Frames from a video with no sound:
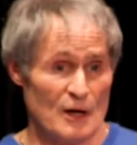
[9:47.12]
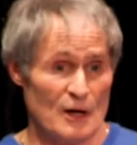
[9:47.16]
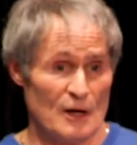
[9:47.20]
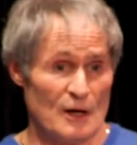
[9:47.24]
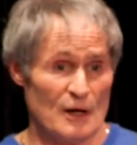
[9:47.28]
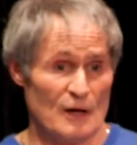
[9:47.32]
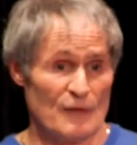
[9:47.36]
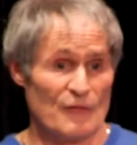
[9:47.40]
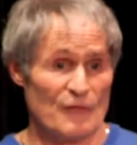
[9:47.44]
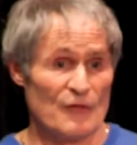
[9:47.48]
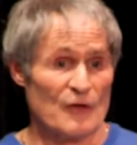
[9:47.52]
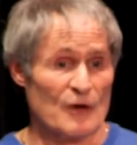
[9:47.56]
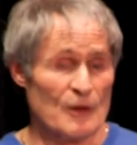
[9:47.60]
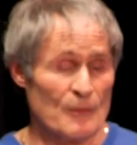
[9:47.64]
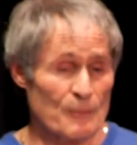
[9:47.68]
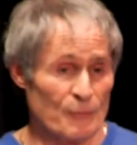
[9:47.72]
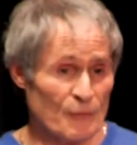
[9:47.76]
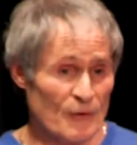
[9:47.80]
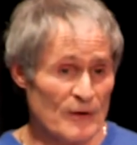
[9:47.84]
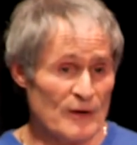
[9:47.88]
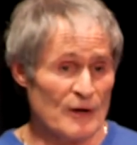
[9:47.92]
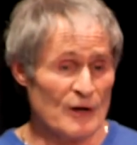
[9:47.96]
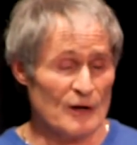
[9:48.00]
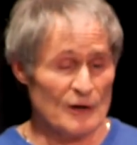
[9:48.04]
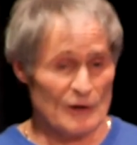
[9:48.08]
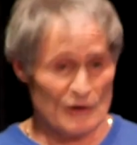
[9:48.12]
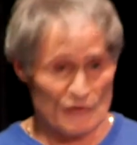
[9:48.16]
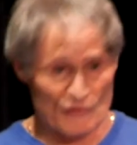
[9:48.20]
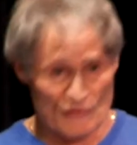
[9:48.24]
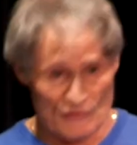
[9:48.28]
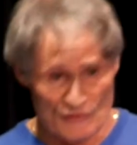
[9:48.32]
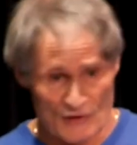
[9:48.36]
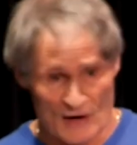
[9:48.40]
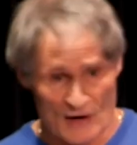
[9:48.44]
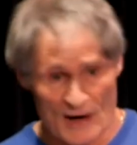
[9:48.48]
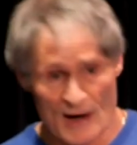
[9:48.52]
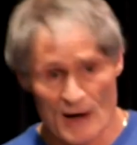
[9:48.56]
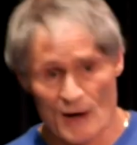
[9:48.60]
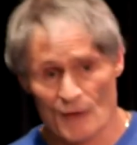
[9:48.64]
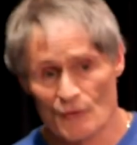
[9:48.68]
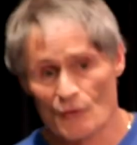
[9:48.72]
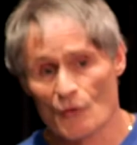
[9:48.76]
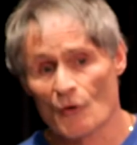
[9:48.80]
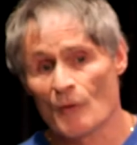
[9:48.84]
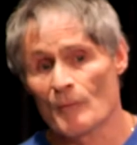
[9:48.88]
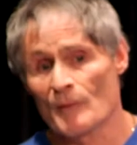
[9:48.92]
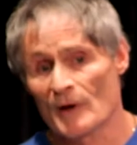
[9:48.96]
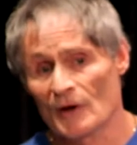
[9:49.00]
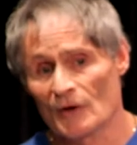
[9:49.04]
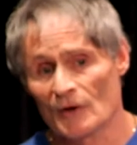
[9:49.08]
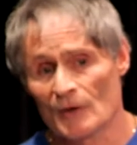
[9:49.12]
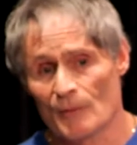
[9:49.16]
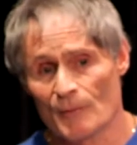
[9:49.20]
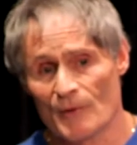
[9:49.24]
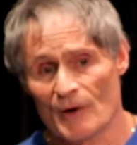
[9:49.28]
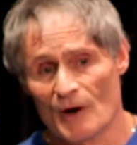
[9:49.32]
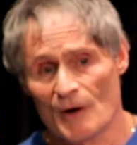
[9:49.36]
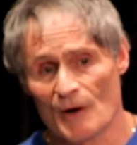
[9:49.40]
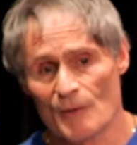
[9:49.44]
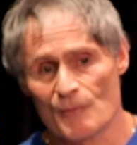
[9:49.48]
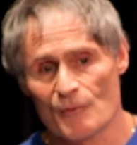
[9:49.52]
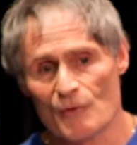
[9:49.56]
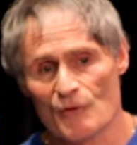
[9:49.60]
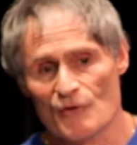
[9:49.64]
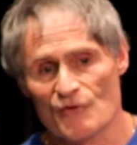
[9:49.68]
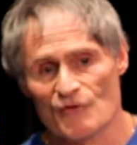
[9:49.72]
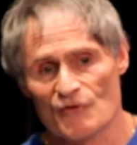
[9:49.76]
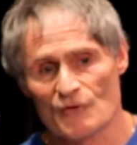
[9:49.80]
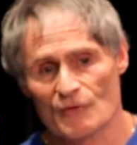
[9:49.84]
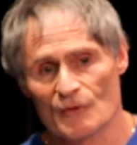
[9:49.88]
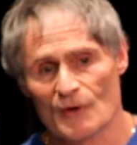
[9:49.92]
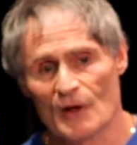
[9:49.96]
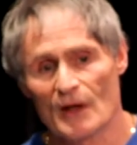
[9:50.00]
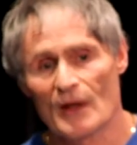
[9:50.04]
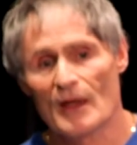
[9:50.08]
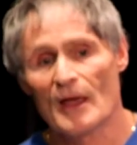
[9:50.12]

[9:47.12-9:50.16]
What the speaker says: if the complainant is a child or mentally impaired person